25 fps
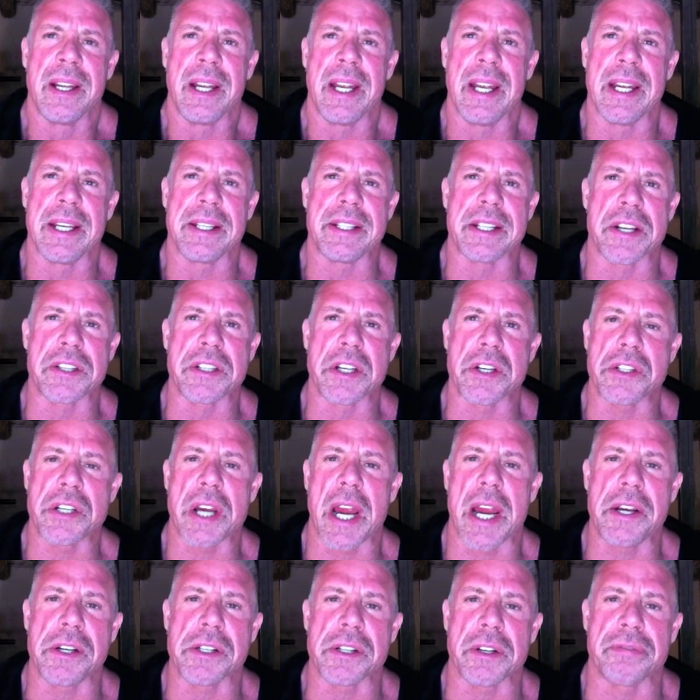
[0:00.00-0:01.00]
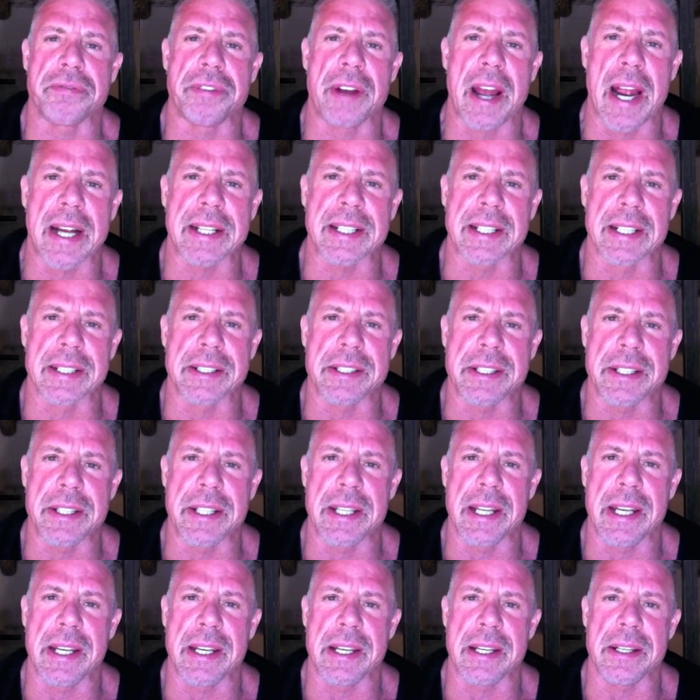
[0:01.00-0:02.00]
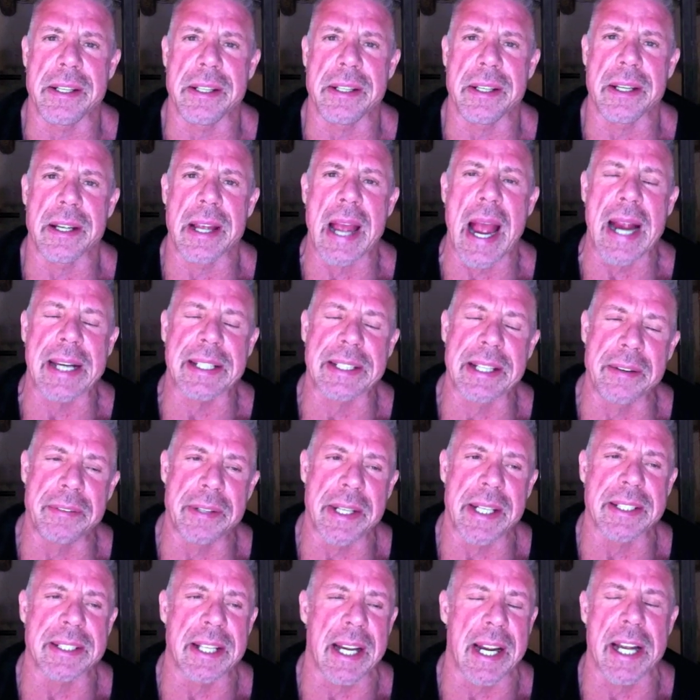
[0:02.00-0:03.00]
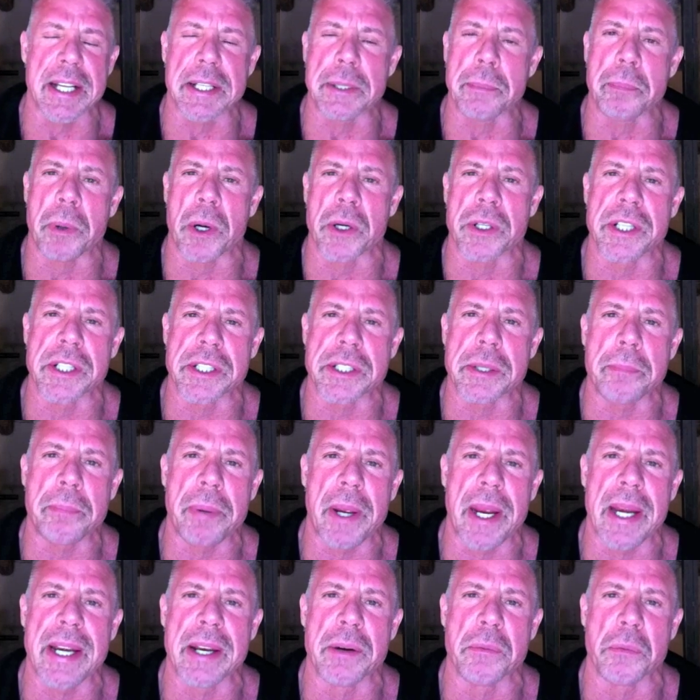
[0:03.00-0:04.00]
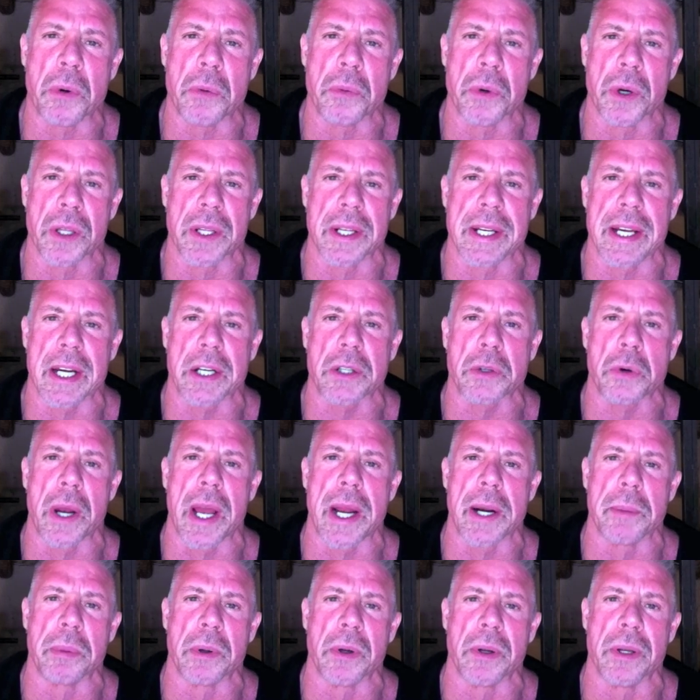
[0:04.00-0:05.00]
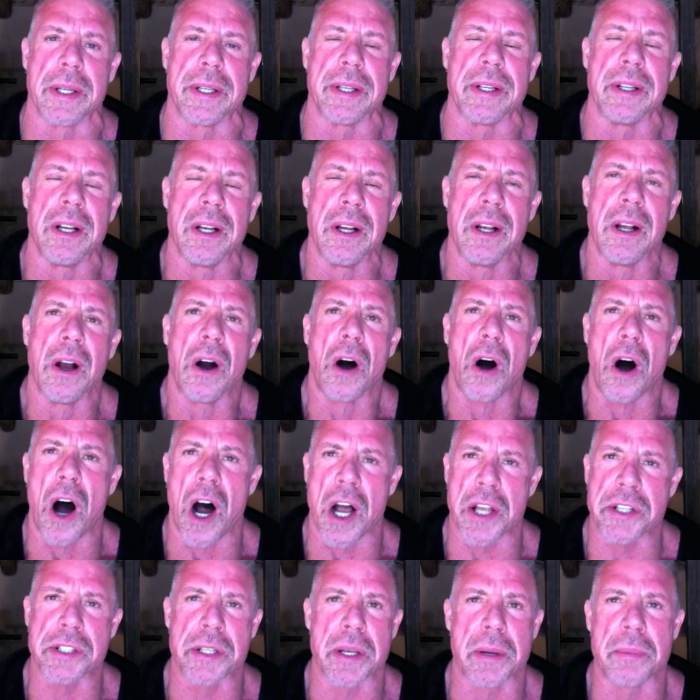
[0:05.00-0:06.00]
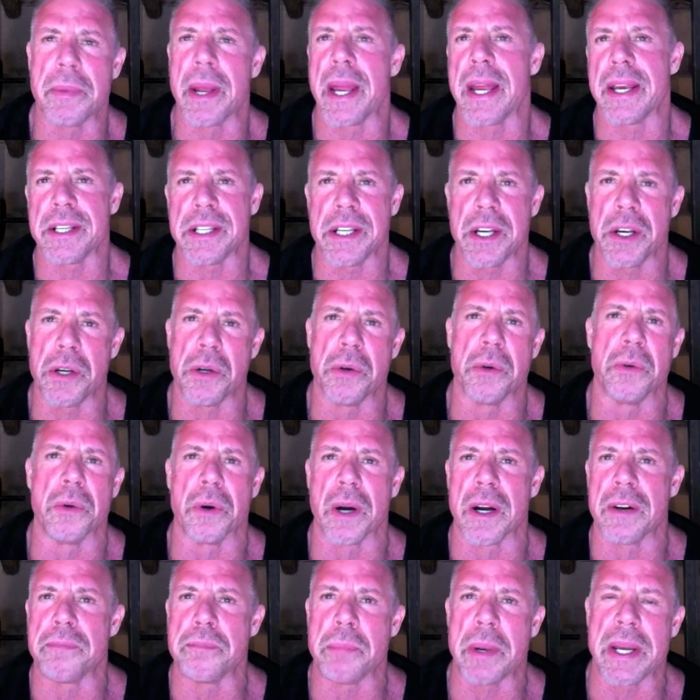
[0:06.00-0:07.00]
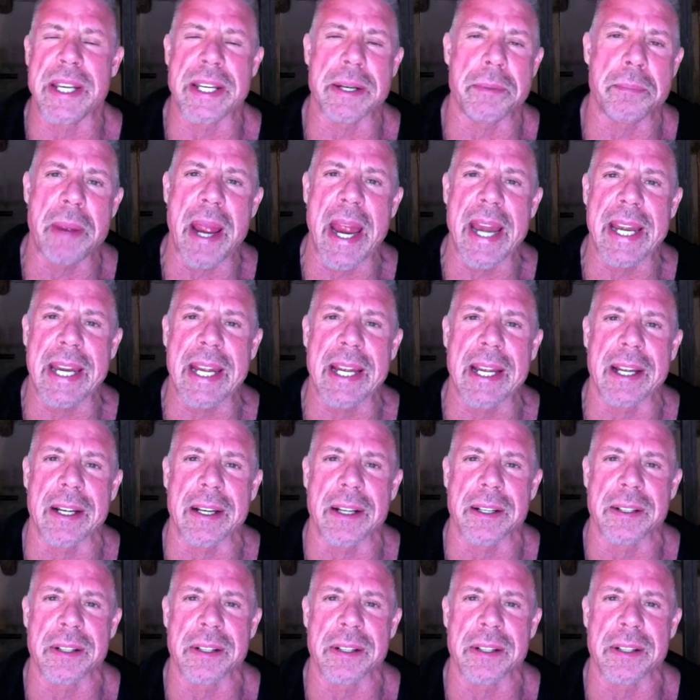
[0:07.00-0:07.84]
it doesn't change the fact that the activities I got to participate in were really incredible and awesome, and you have been demanding